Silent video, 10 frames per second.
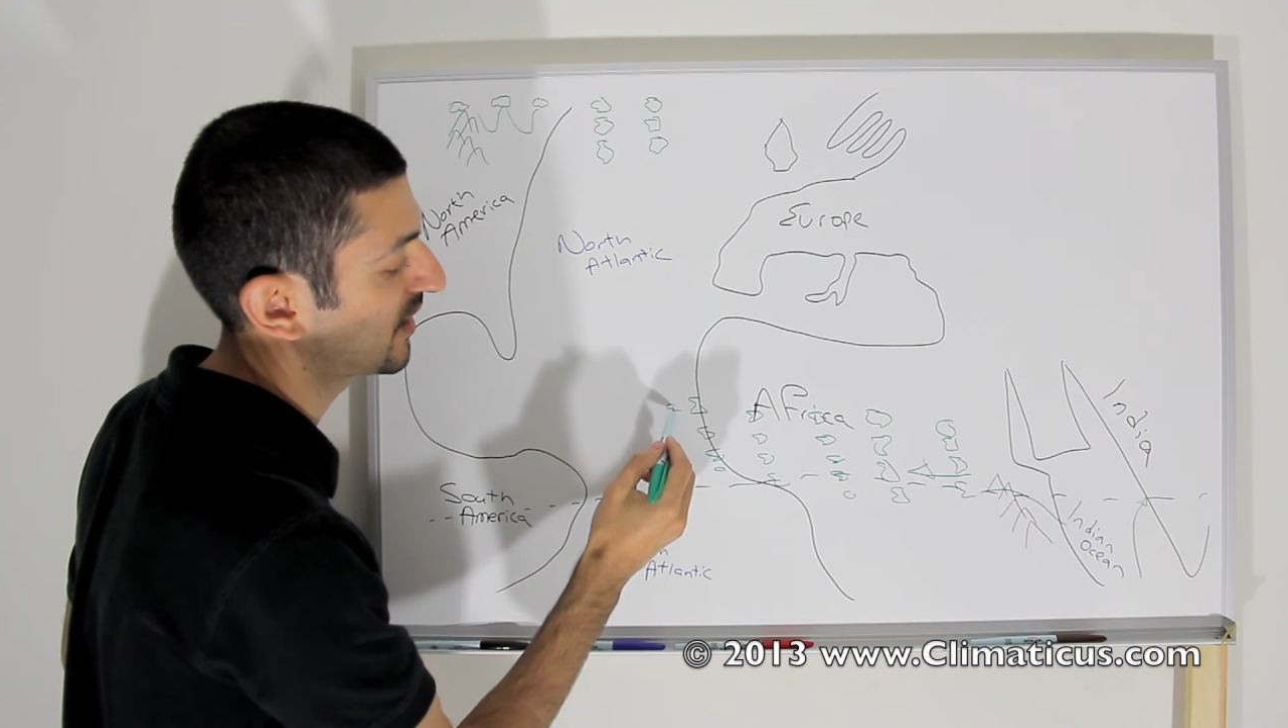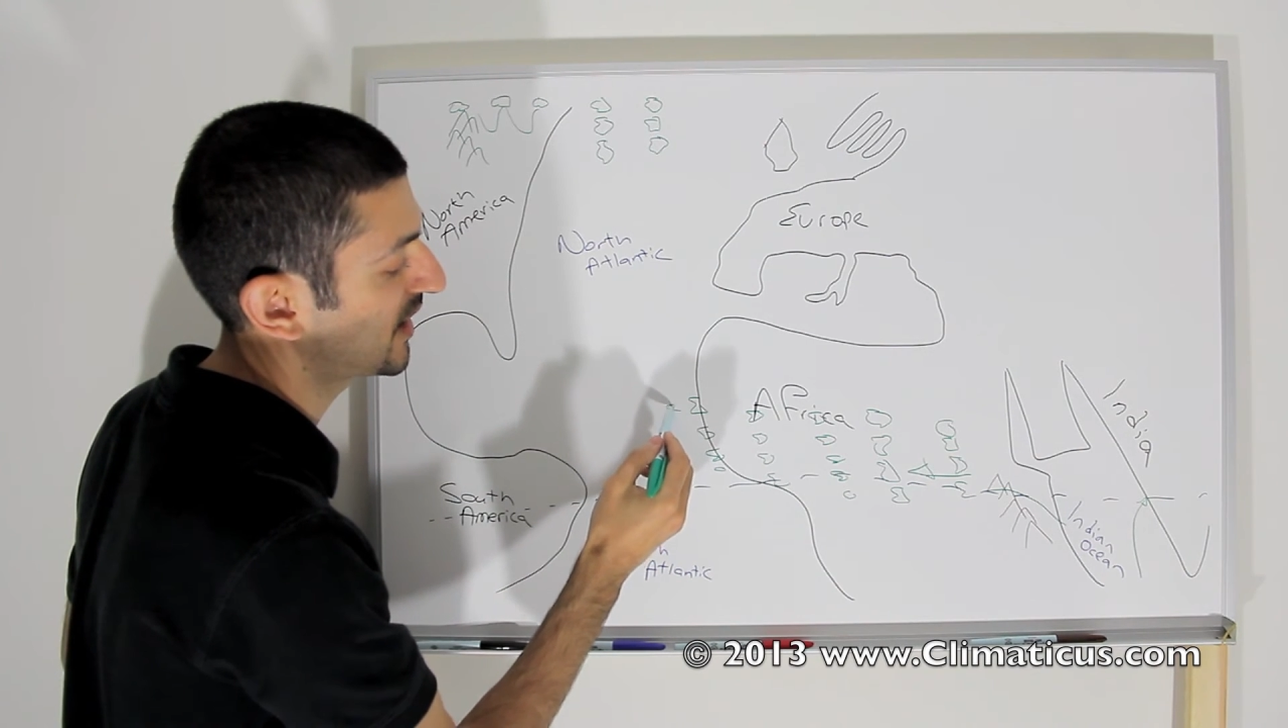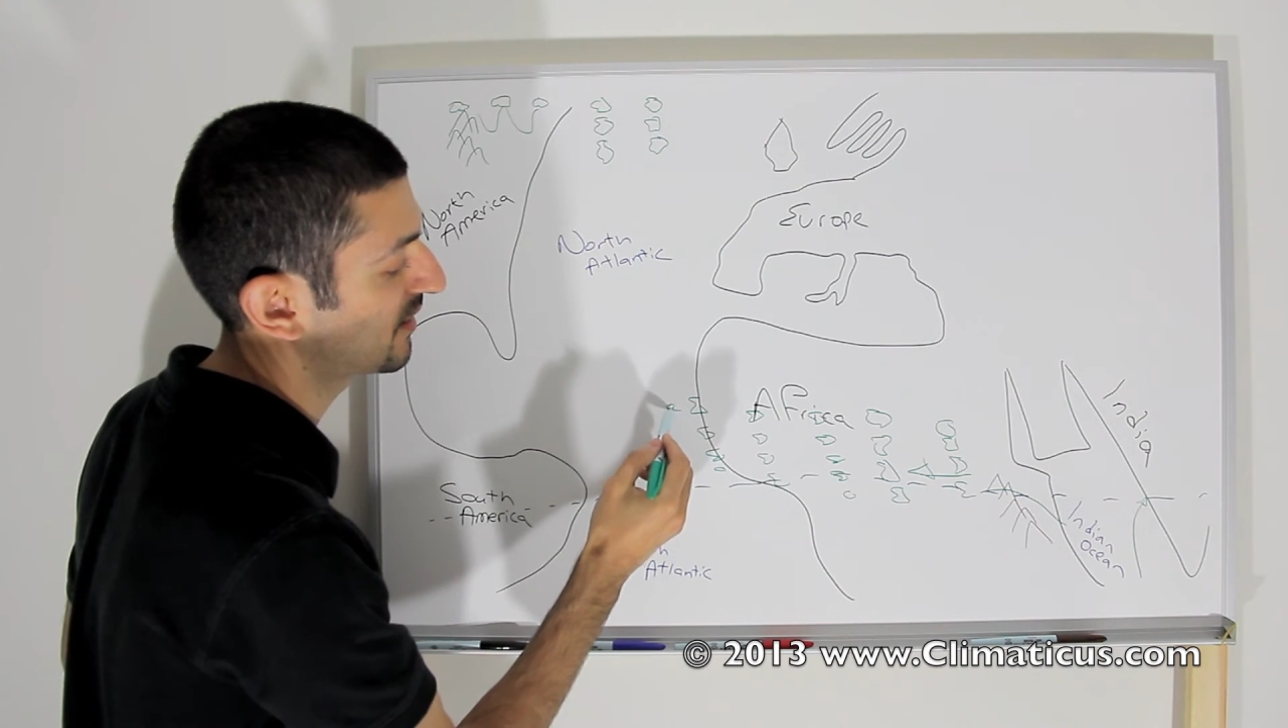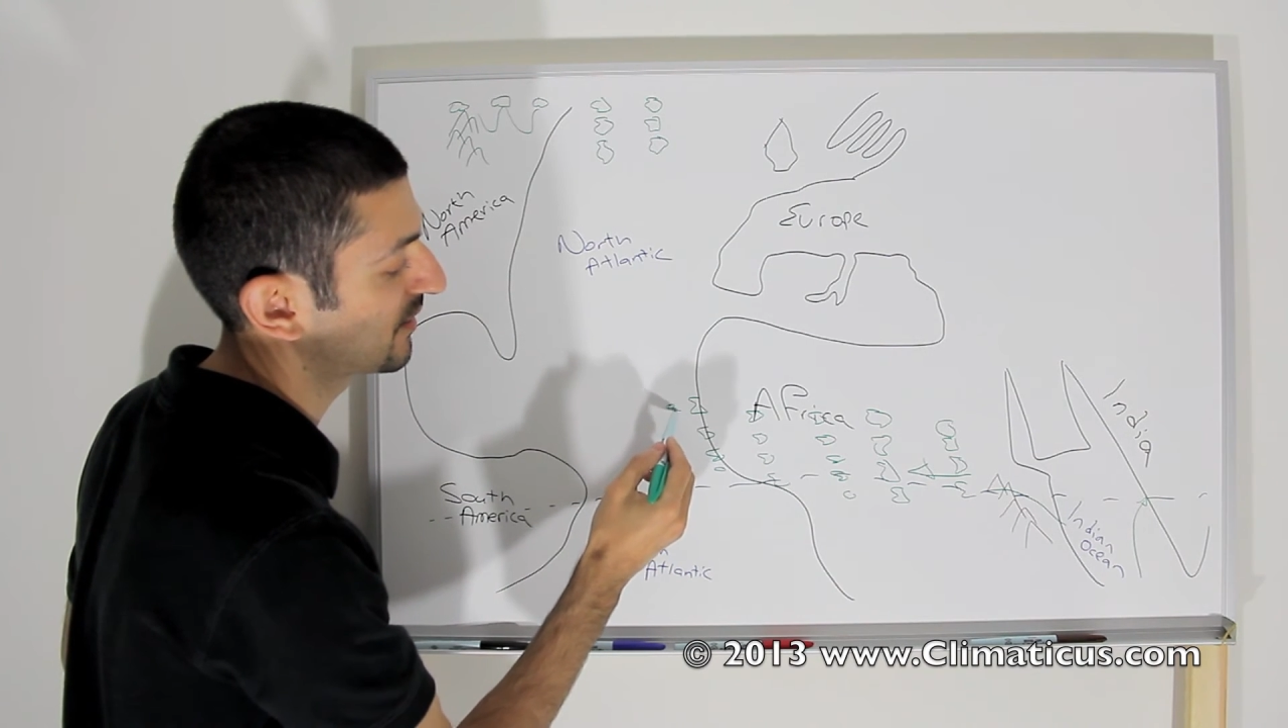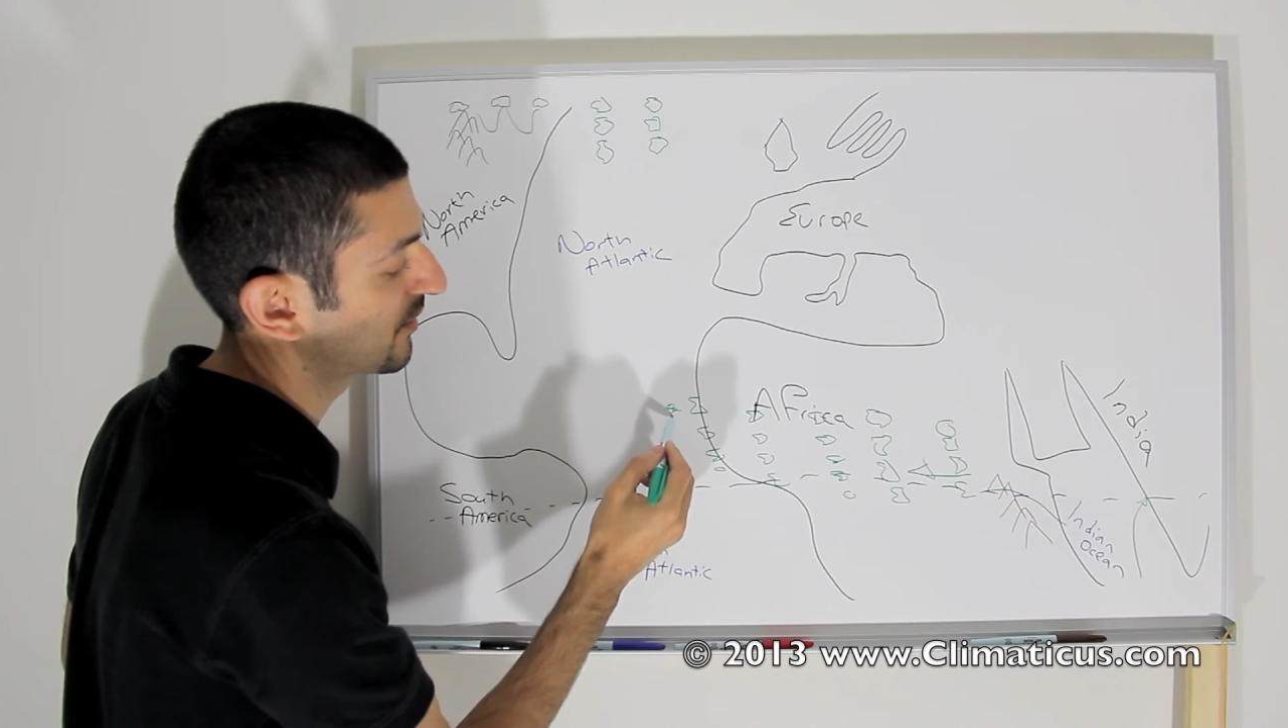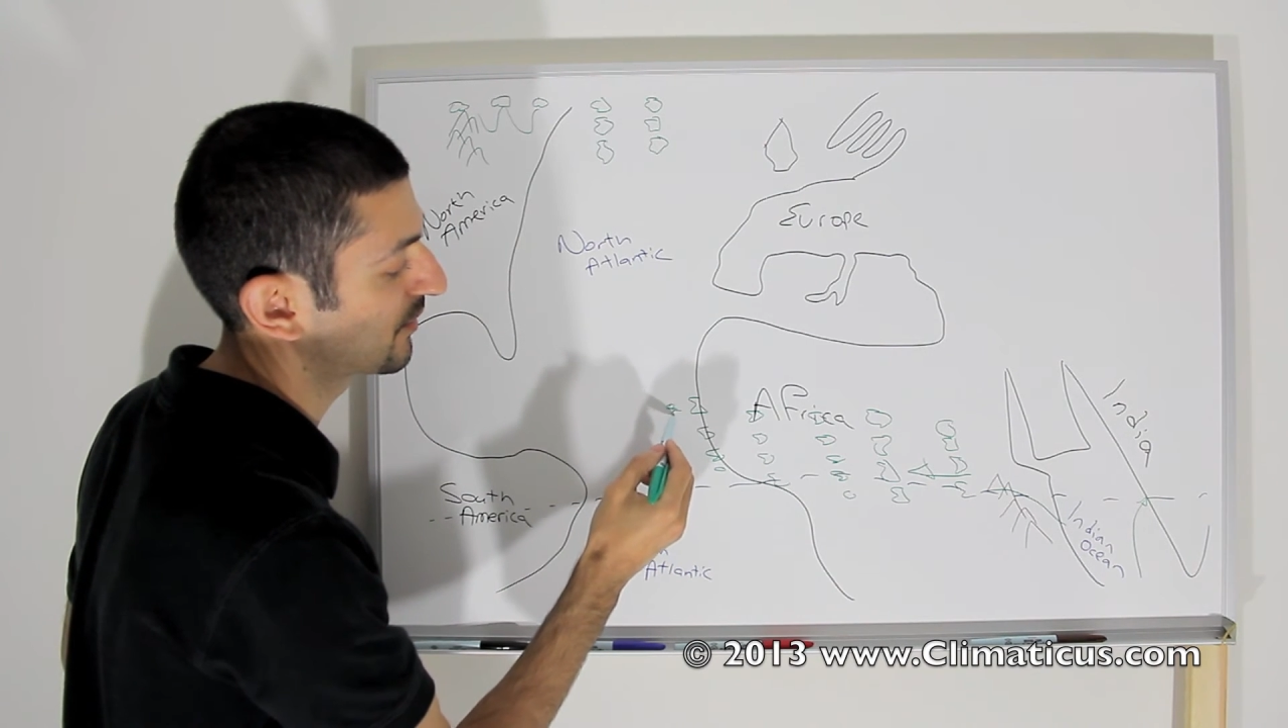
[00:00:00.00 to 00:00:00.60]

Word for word: Islands